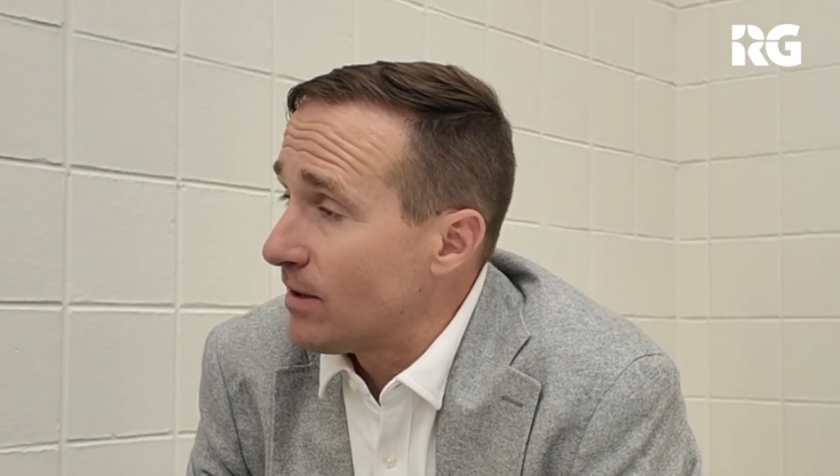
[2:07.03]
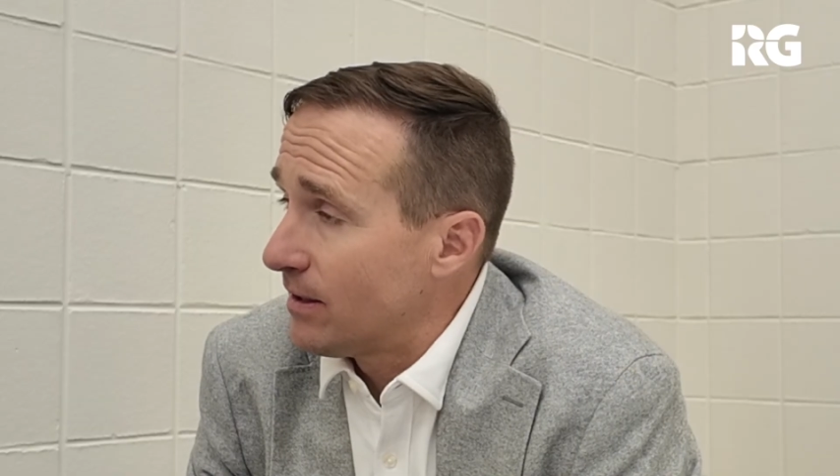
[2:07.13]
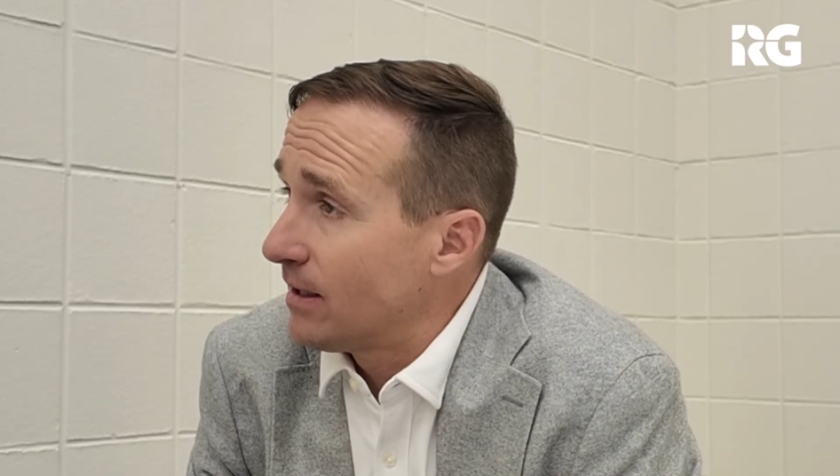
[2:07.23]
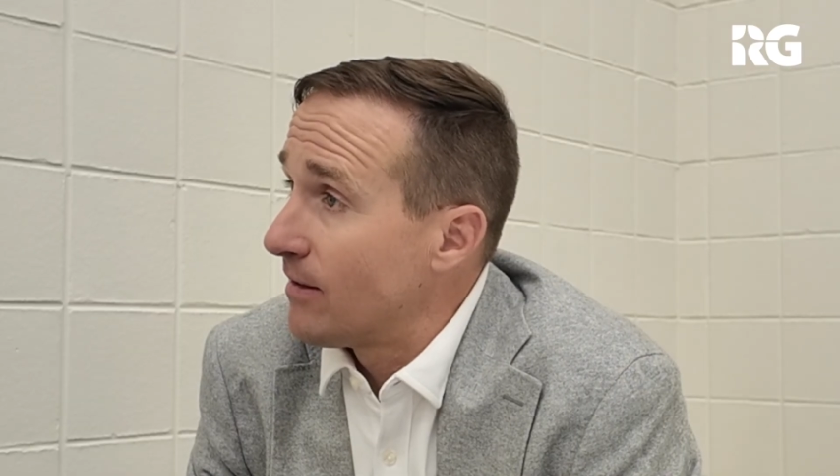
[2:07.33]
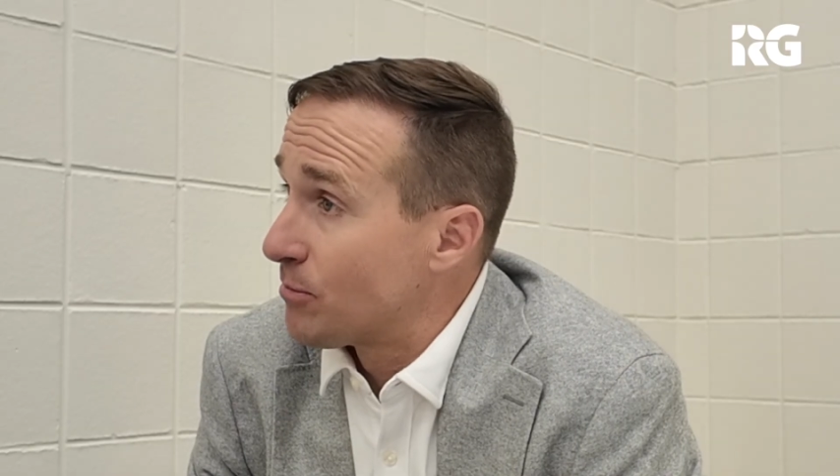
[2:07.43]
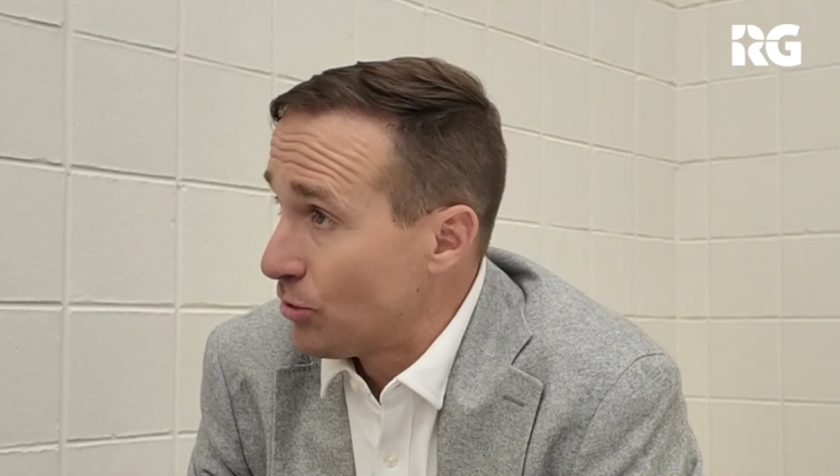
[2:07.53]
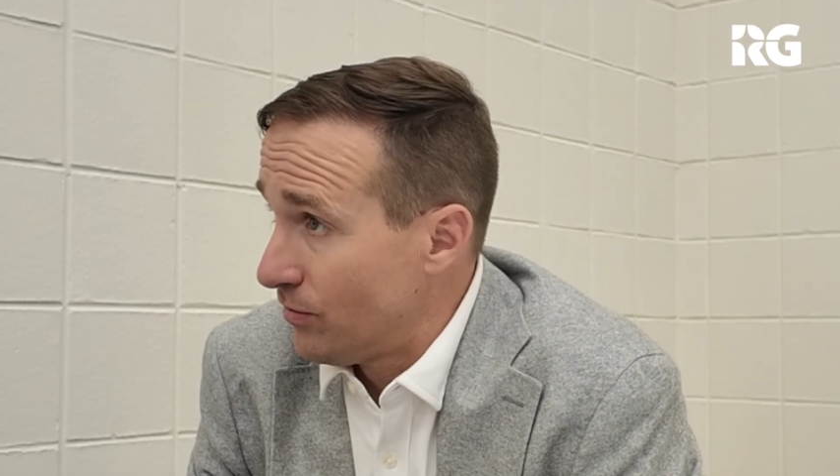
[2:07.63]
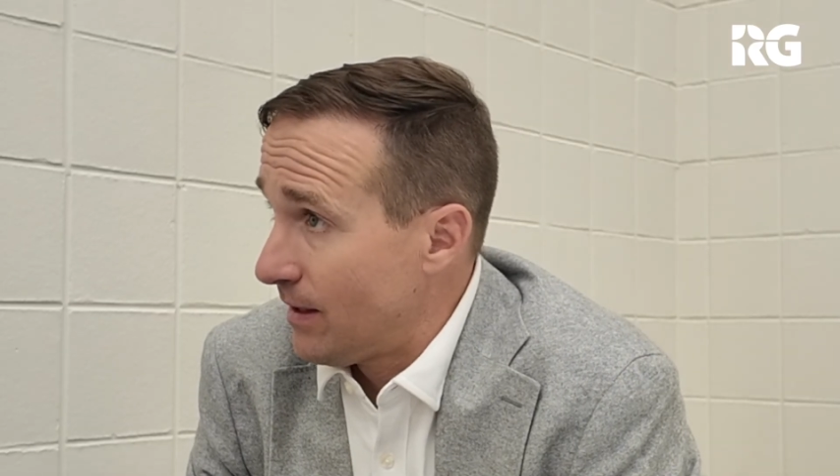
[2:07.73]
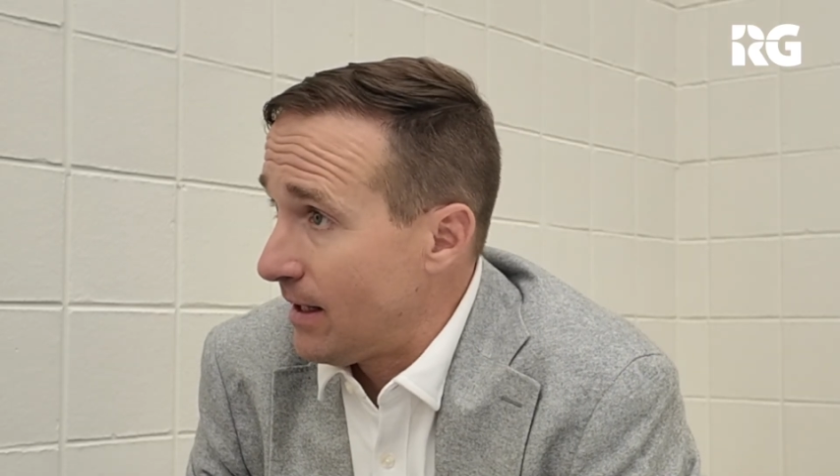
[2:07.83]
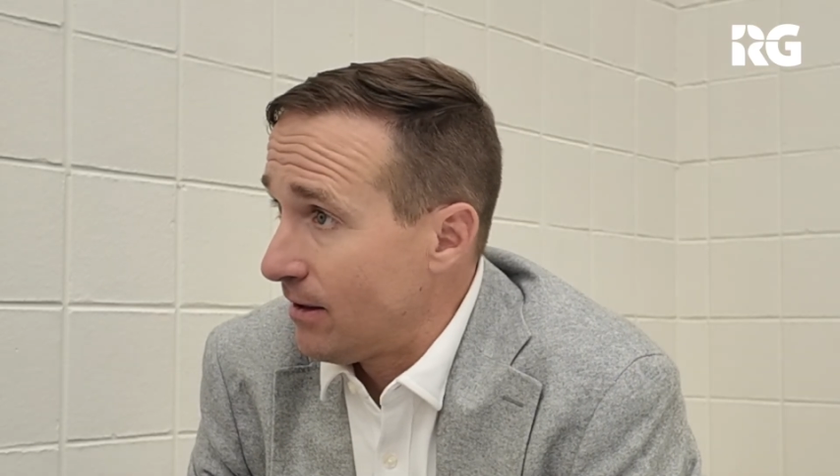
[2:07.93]
I think they've proven
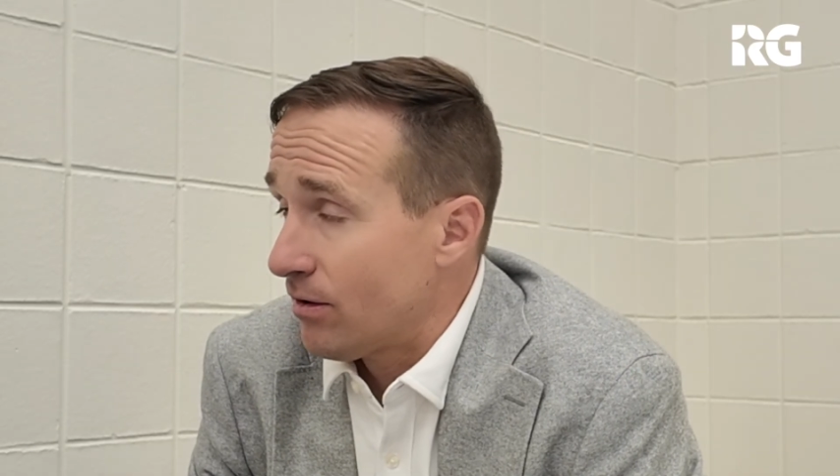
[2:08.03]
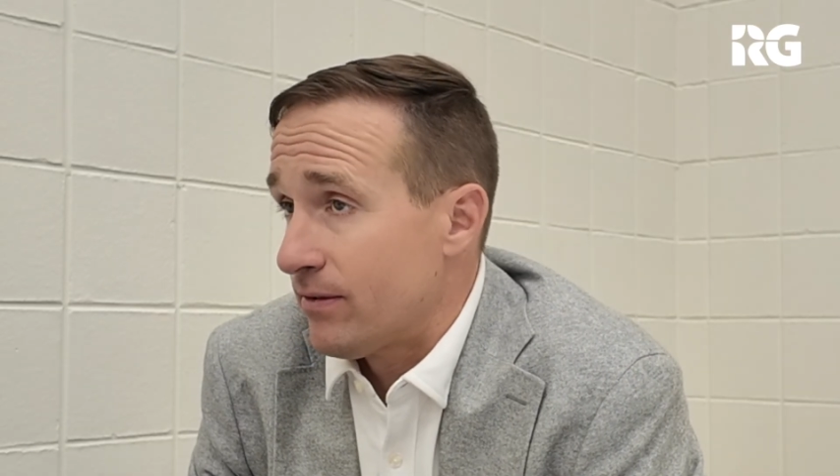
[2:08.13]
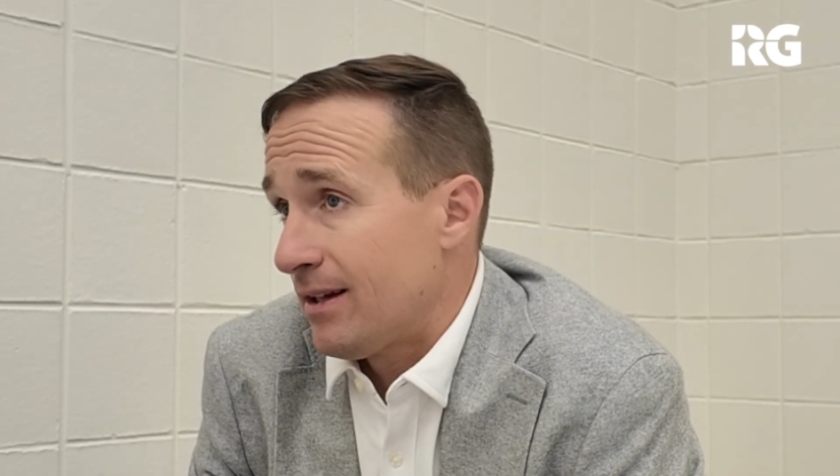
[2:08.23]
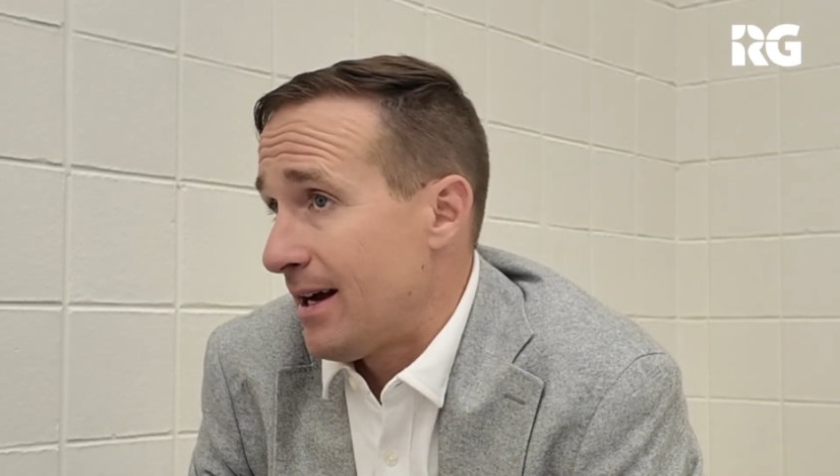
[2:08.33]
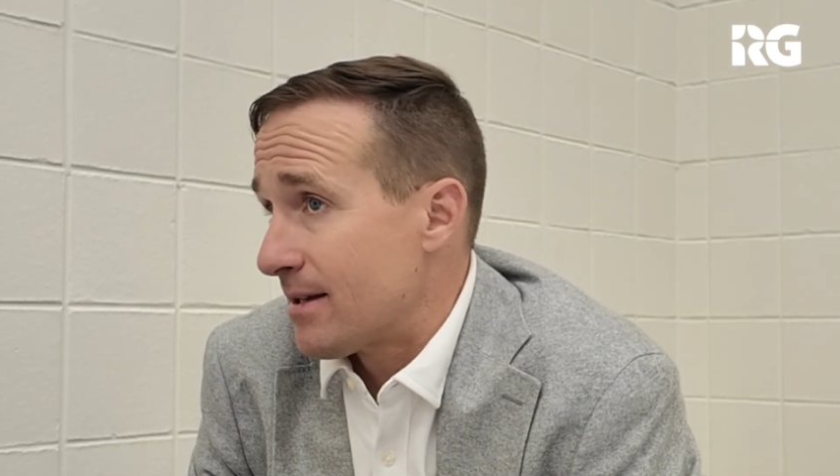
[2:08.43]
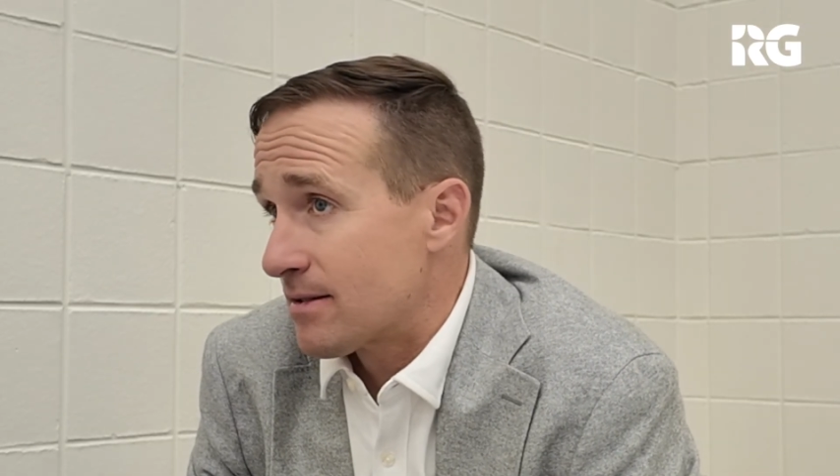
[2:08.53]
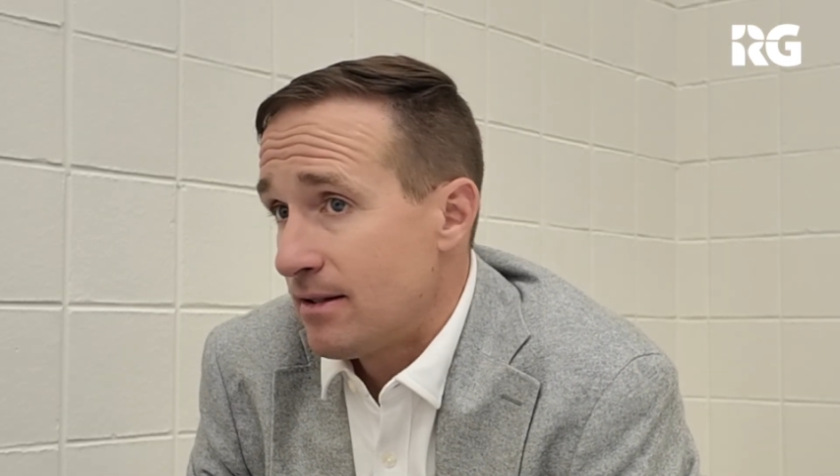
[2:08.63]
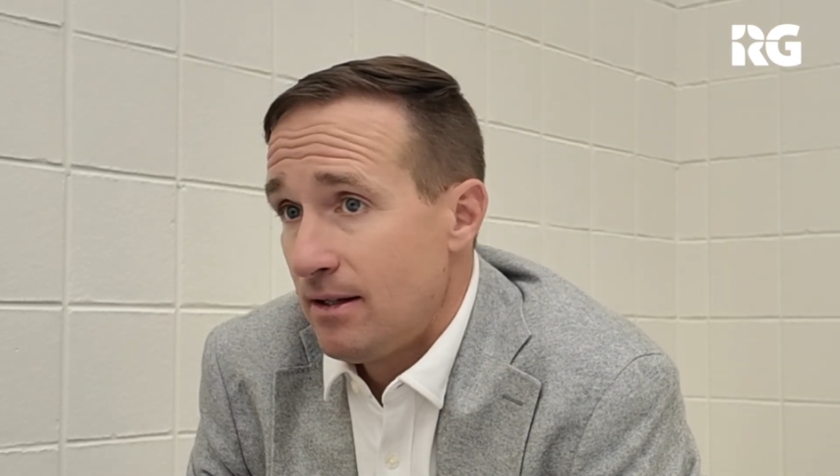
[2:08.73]
that here over the last,